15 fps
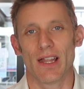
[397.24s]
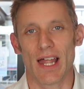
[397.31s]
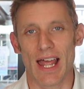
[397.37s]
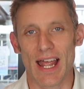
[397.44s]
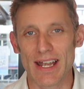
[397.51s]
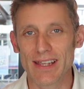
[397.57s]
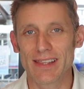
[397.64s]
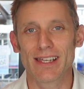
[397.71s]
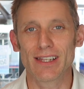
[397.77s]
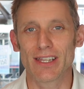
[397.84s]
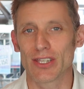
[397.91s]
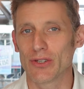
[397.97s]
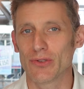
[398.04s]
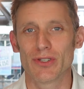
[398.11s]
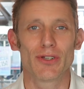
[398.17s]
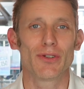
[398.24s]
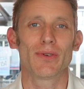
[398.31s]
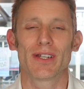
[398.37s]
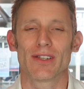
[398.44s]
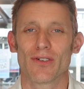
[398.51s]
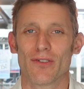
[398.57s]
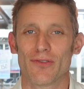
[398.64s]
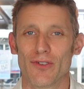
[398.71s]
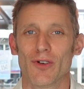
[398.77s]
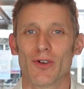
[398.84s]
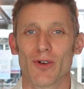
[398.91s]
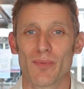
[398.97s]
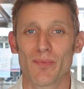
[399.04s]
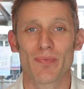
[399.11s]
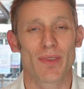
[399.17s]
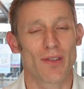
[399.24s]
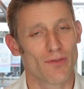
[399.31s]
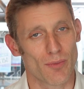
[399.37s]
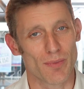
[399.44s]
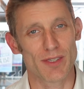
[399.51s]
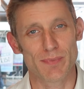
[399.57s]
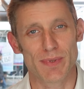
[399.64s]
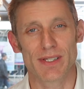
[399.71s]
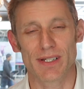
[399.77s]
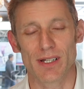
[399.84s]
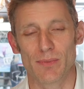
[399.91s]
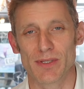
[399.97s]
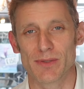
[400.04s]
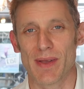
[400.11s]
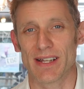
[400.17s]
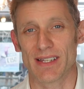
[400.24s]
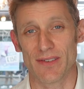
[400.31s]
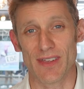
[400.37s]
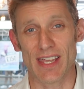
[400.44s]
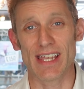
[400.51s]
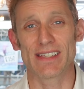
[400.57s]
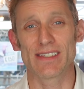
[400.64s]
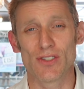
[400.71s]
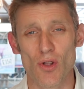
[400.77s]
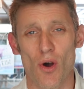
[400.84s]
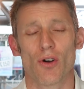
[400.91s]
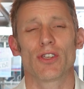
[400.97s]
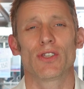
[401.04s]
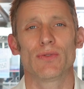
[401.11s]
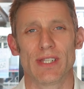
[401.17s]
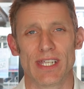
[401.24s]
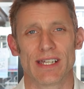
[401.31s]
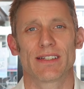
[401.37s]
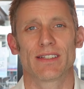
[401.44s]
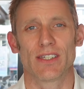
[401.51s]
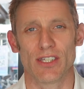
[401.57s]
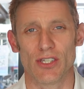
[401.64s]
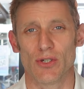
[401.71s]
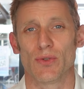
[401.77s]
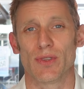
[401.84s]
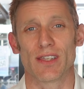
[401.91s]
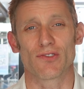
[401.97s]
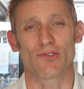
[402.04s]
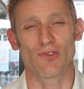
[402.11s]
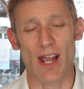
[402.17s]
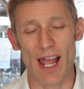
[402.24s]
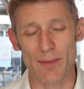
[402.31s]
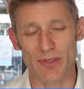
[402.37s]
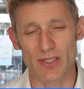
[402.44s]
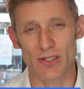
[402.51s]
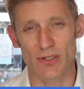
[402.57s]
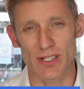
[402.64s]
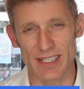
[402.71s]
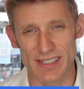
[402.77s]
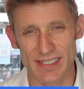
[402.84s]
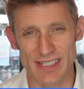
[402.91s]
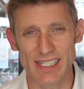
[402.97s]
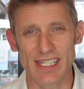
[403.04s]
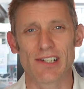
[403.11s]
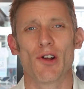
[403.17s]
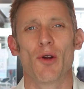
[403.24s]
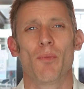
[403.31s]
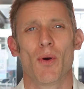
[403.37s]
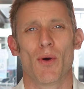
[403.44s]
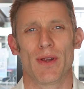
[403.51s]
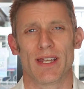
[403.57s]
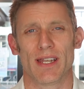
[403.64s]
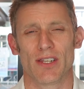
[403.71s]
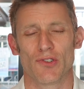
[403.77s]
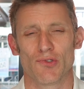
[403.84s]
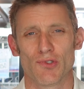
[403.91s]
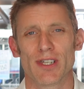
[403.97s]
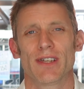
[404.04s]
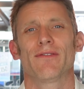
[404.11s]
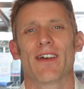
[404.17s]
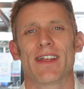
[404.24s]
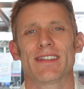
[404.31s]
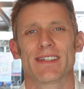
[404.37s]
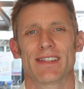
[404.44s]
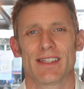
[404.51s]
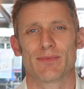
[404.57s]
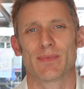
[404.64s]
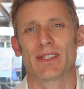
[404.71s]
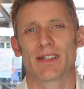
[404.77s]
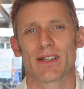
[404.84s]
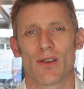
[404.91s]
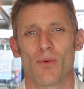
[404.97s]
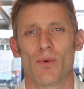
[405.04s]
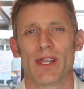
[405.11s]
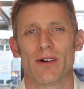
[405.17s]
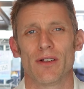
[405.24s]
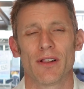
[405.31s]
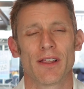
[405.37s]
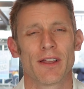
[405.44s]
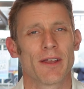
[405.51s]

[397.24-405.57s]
Anything that you do in your firm from this particular perspective is not unique to you. There's absolutely zero point in you reinventing this particular wheel.